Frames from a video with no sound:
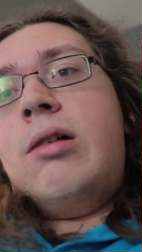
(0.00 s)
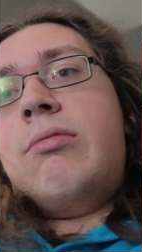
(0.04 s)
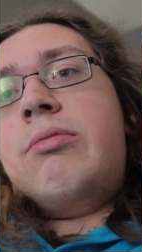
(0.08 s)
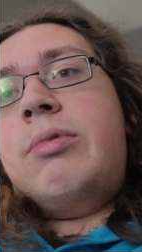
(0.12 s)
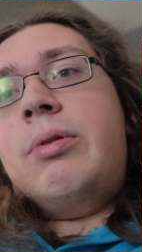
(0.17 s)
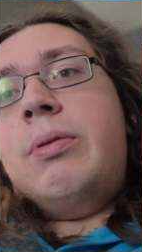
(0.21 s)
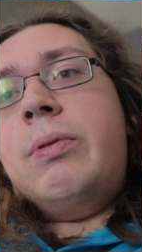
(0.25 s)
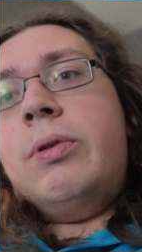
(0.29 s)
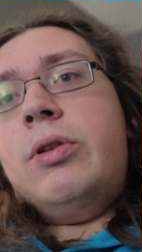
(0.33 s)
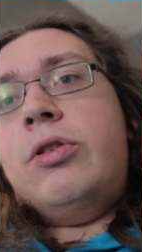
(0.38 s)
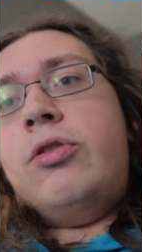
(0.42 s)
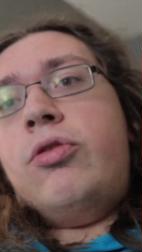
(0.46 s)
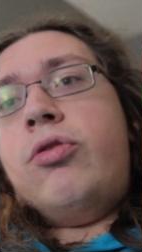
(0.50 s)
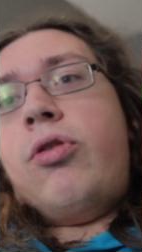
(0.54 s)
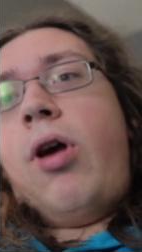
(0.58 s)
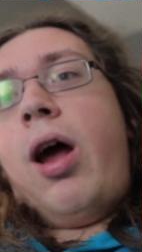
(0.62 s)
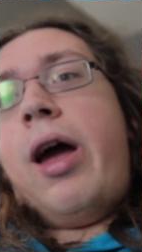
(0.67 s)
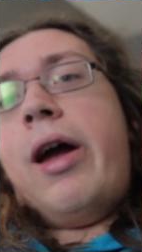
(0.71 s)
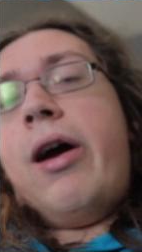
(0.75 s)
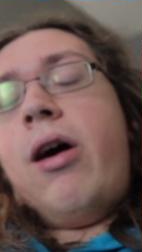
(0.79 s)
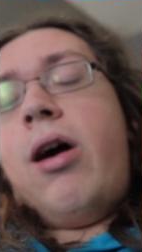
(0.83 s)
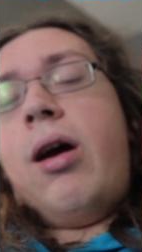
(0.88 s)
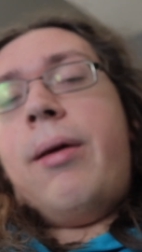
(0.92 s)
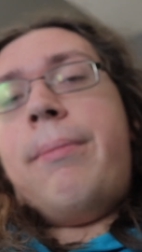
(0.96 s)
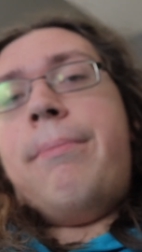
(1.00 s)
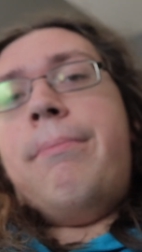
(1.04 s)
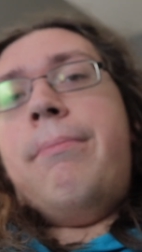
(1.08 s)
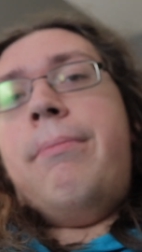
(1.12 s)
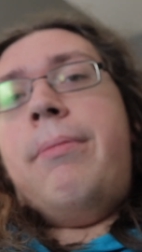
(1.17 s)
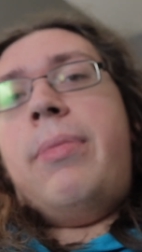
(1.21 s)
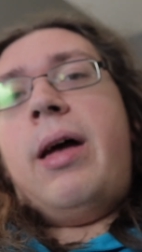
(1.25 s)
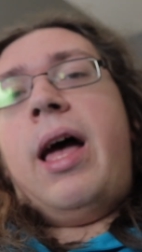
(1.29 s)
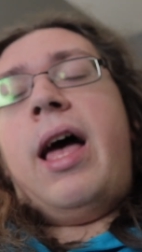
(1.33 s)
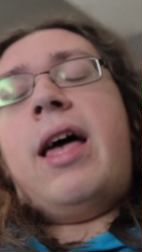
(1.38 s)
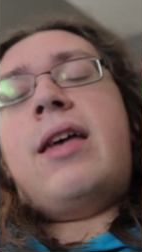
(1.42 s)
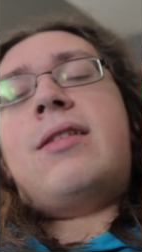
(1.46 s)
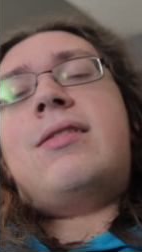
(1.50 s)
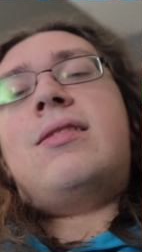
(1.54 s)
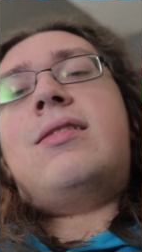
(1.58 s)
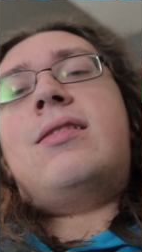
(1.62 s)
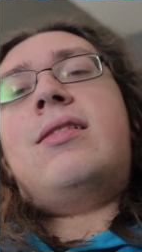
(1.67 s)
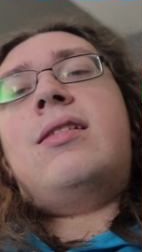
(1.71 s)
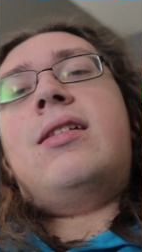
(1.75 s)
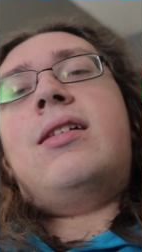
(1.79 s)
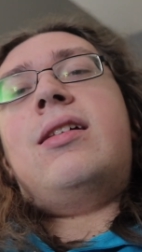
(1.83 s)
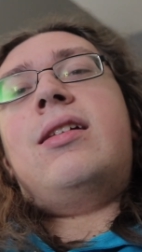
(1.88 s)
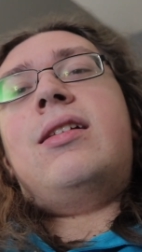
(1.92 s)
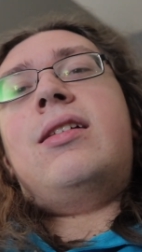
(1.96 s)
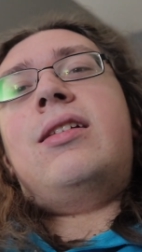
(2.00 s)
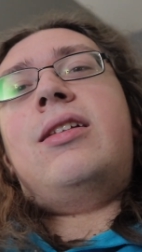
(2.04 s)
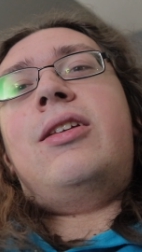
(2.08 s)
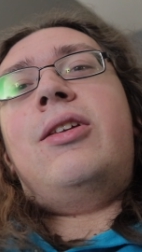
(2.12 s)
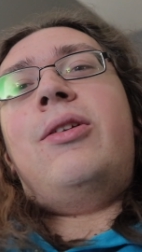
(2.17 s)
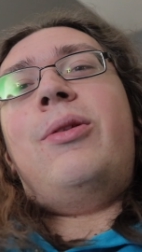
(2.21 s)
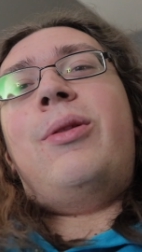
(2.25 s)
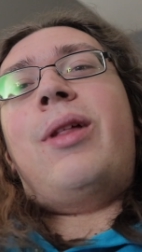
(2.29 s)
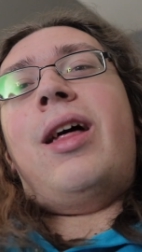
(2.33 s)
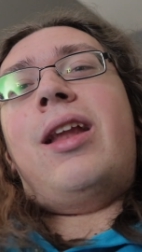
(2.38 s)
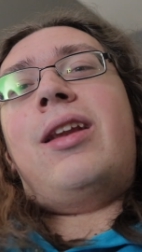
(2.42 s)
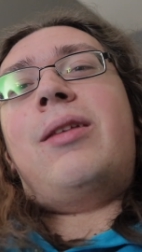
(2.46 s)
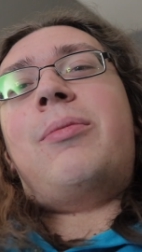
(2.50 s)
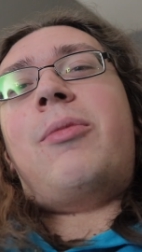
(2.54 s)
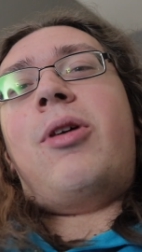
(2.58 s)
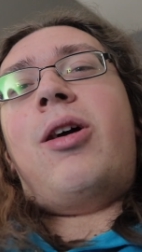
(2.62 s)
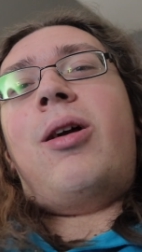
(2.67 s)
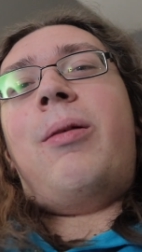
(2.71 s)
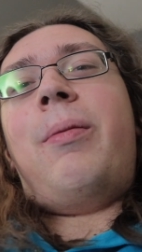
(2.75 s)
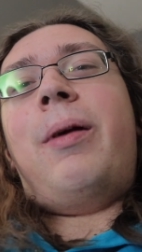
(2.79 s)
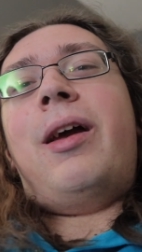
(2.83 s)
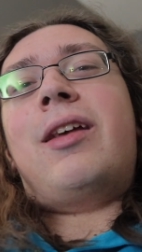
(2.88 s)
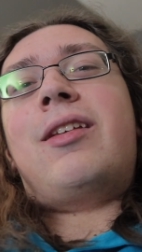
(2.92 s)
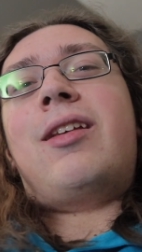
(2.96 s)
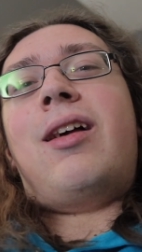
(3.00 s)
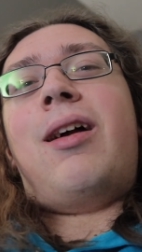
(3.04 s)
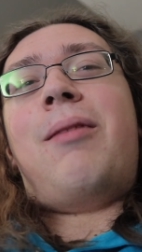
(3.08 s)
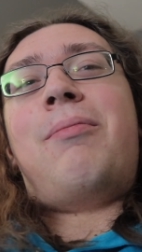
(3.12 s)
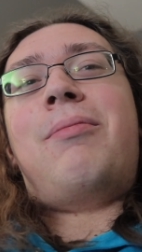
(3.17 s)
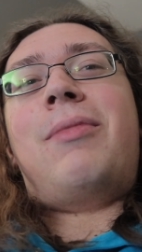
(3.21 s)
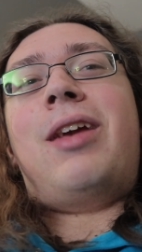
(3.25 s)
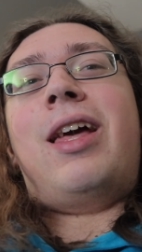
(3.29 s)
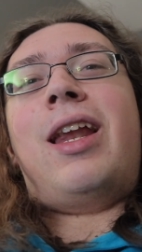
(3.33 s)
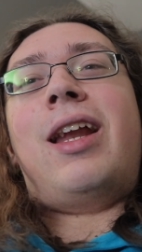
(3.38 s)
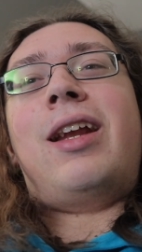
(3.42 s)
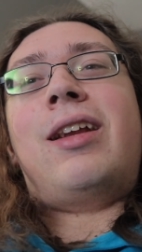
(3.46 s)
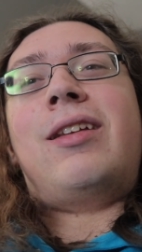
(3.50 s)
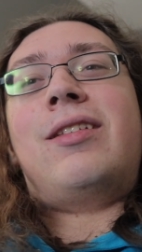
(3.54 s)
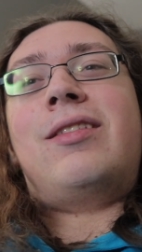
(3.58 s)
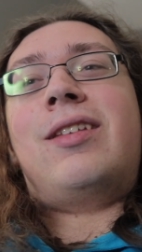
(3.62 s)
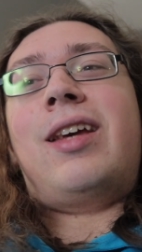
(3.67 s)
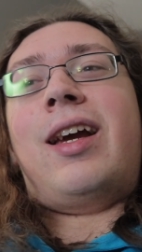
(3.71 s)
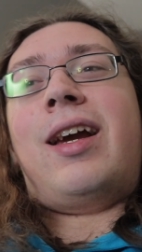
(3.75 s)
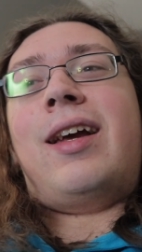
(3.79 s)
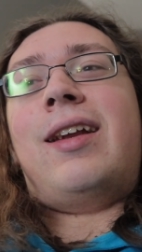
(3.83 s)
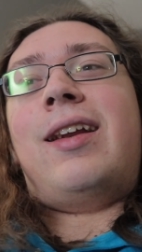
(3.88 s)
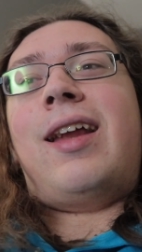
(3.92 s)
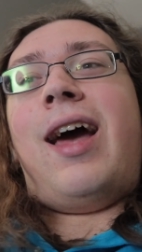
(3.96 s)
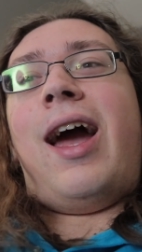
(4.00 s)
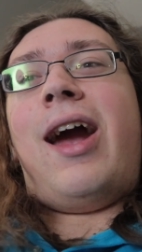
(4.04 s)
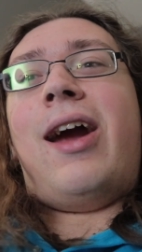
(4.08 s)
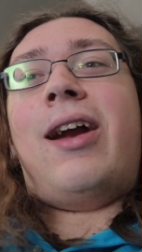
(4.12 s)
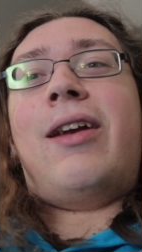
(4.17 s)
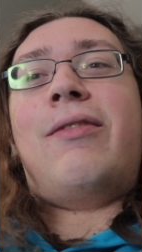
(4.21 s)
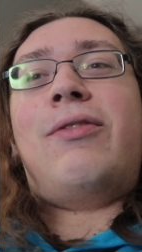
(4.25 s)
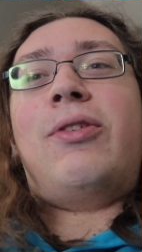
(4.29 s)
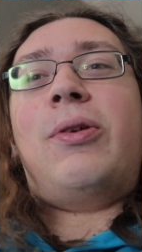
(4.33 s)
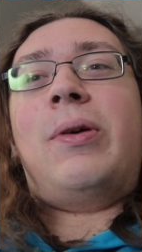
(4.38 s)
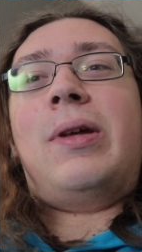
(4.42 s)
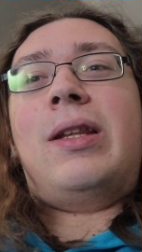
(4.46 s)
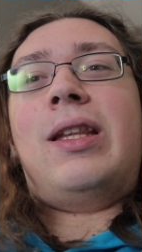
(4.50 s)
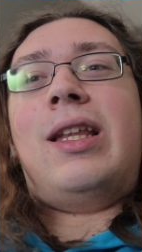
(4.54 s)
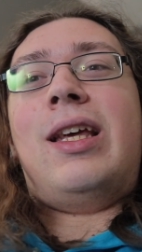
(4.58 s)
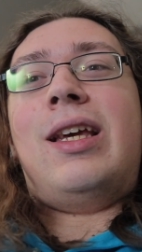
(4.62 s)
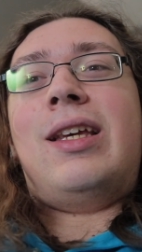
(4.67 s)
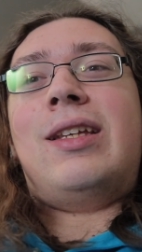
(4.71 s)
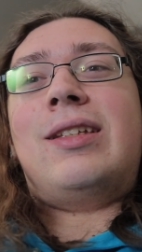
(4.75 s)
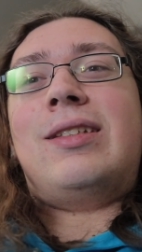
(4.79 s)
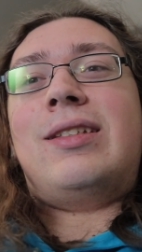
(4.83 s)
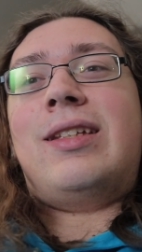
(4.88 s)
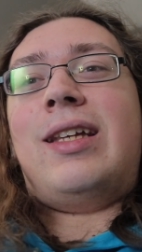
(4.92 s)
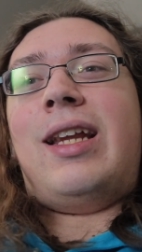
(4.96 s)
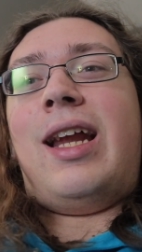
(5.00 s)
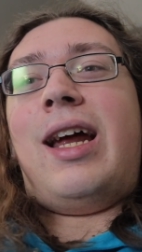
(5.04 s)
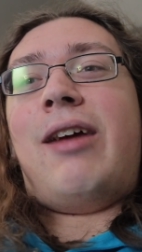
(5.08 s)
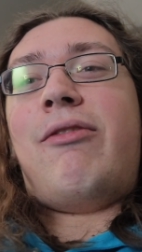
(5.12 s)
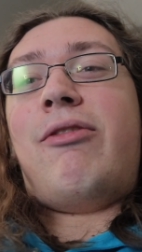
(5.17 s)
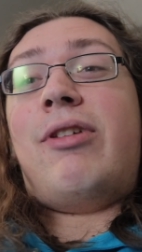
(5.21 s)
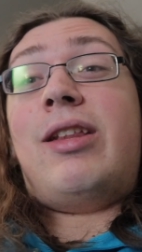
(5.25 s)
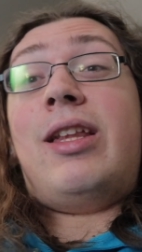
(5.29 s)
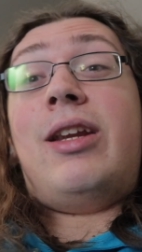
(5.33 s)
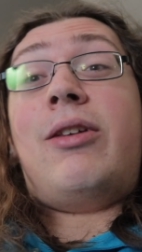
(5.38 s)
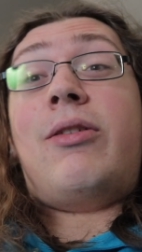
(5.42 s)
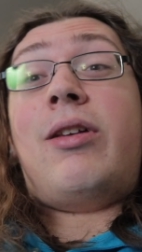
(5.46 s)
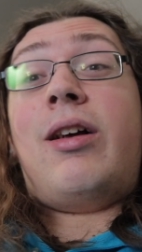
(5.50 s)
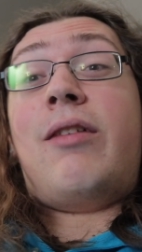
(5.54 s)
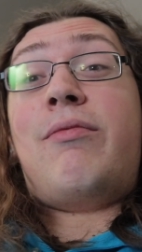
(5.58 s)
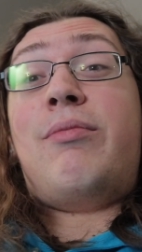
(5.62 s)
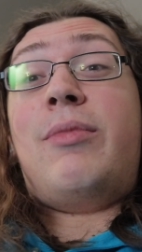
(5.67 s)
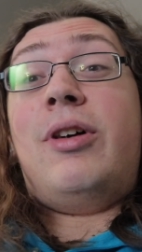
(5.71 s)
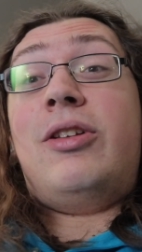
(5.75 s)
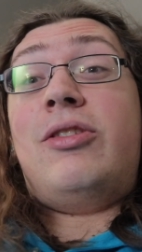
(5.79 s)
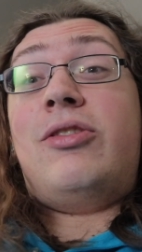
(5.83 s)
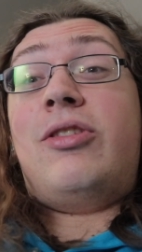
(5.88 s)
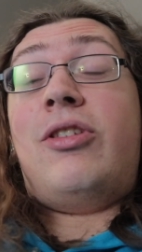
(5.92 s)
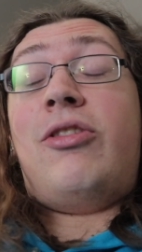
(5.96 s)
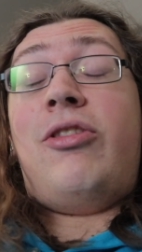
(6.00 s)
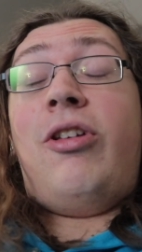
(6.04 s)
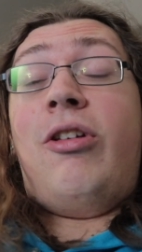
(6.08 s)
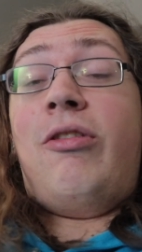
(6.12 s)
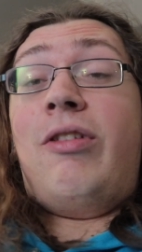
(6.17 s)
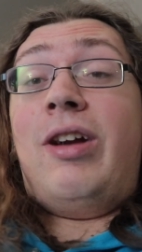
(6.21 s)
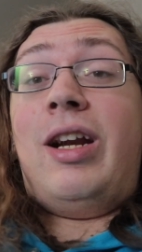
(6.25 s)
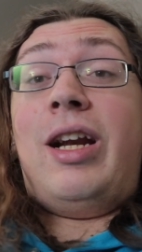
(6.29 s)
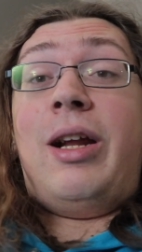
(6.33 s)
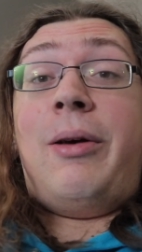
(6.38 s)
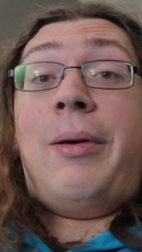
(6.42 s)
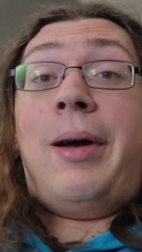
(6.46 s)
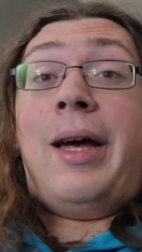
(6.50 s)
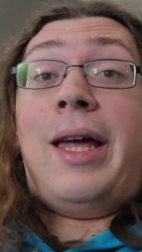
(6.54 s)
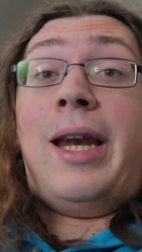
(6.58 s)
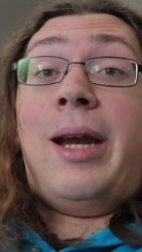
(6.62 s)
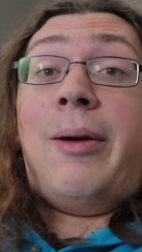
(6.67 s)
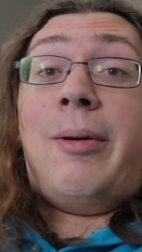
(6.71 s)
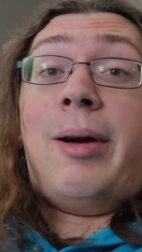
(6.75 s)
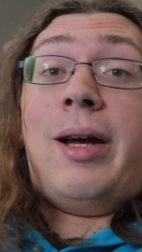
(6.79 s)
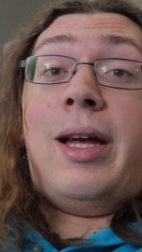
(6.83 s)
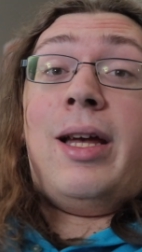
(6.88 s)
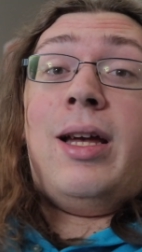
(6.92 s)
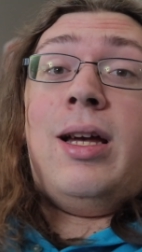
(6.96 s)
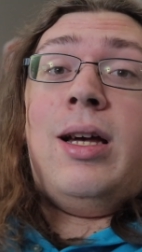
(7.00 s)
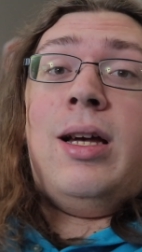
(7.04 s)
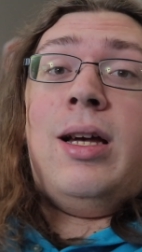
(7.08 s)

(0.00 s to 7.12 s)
we will try our best do that tomorrow because I'm getting sick and tired of doing these and I really don't have much to show right now anyway.